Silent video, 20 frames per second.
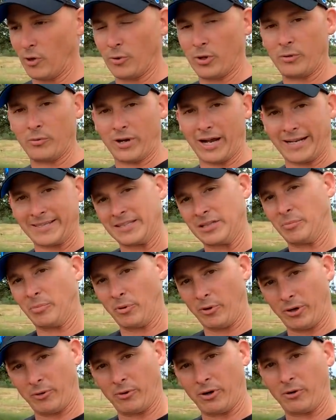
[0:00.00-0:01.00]
we got to the
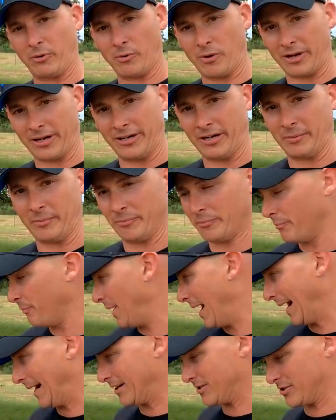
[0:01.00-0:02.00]
point where we wanted to
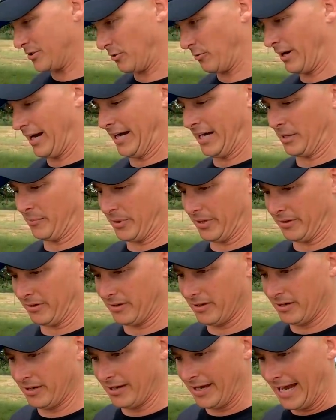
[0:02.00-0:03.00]
package the ram,
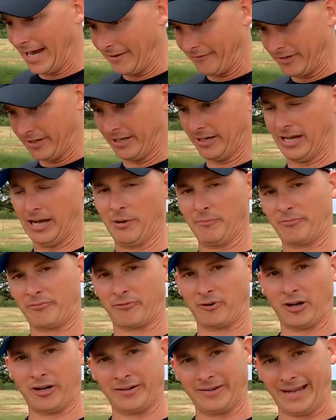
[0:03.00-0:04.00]
and having it up
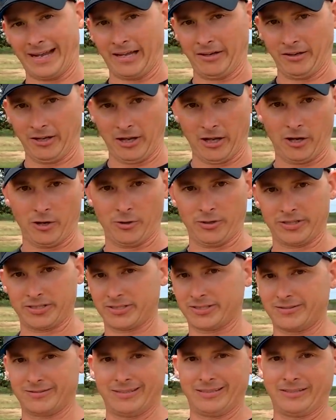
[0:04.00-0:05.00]
front down low
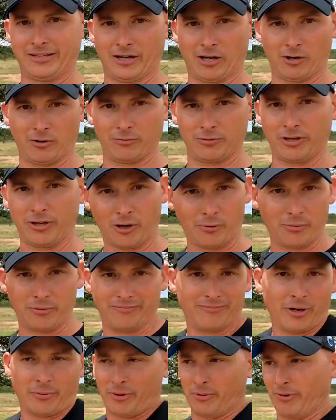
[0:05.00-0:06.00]
is
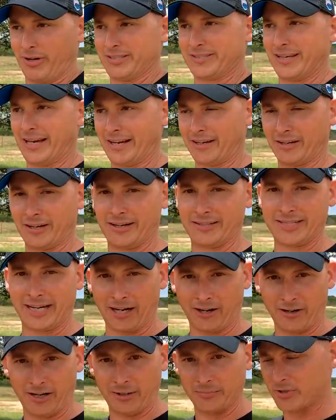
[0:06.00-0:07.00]
nobody wants that. You can
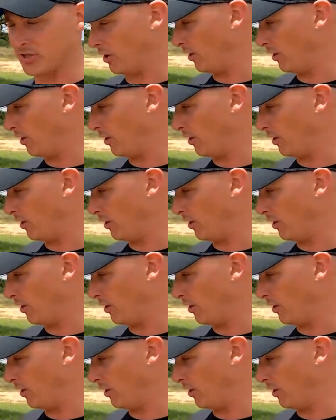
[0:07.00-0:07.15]
tear it up.